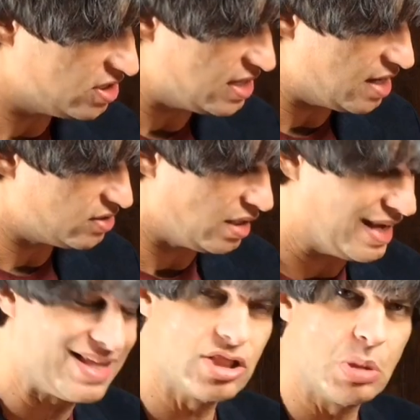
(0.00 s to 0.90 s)
says that
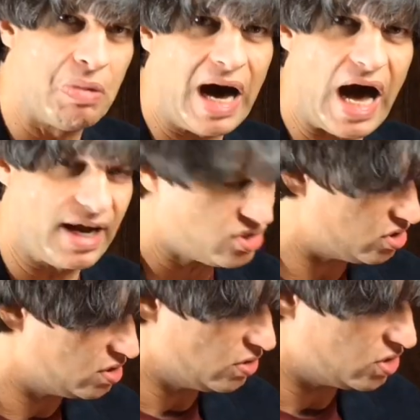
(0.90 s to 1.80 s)
in the
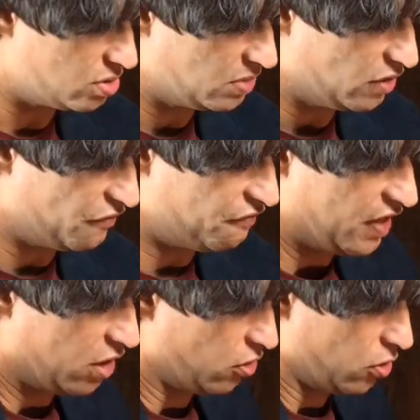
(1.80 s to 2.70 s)
box there's some little
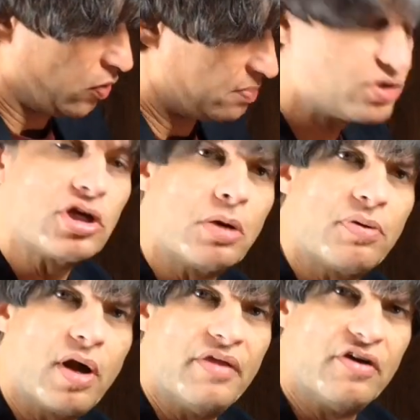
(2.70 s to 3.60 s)
finger grips that you can
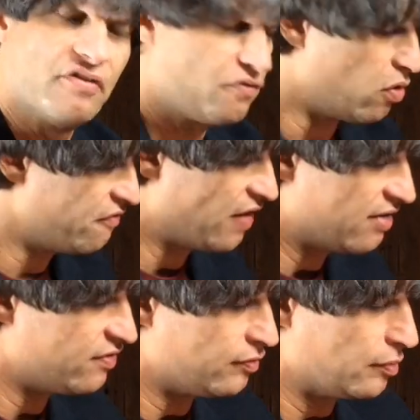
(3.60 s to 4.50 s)
put on there, 4 or
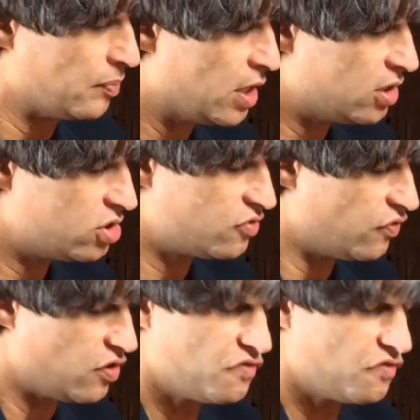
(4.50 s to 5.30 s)
5 of them, just for your